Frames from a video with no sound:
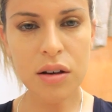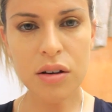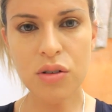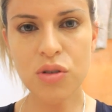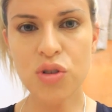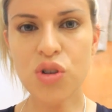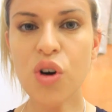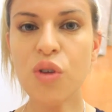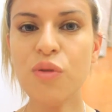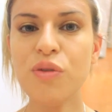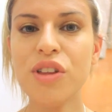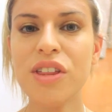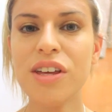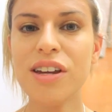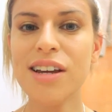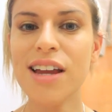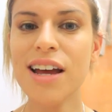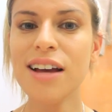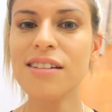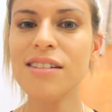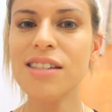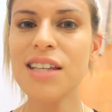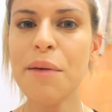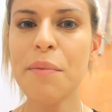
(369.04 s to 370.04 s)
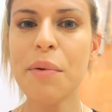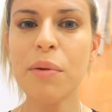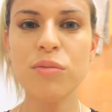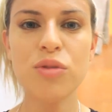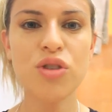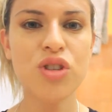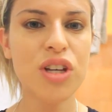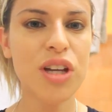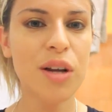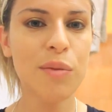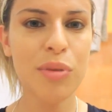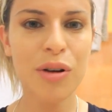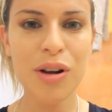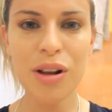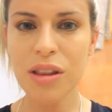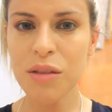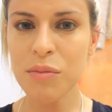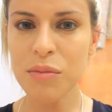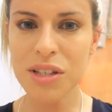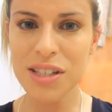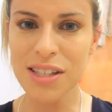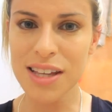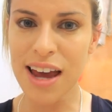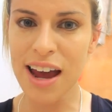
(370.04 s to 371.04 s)
So for the next step, I'm just going to put on
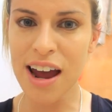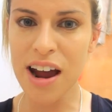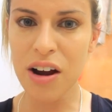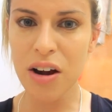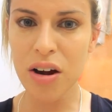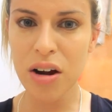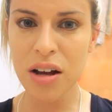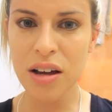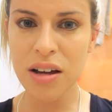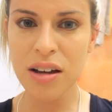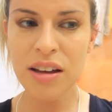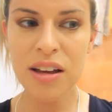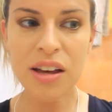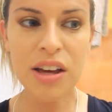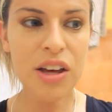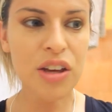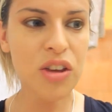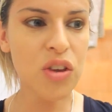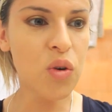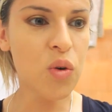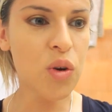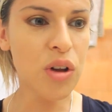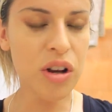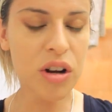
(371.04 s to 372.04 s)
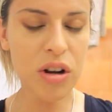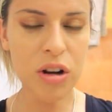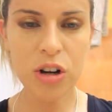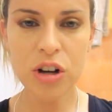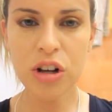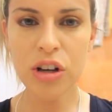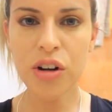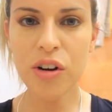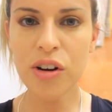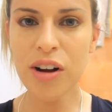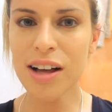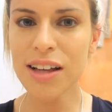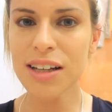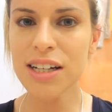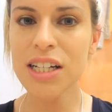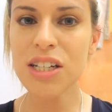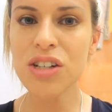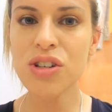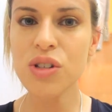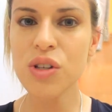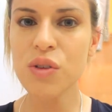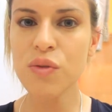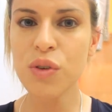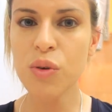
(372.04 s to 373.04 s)
the mascara. You can curl your
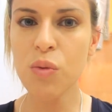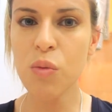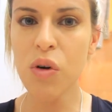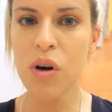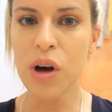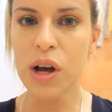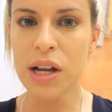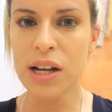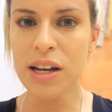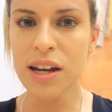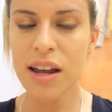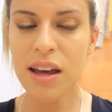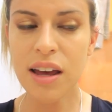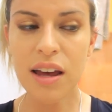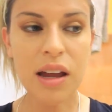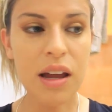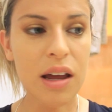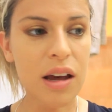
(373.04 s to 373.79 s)
eyelashes if you want.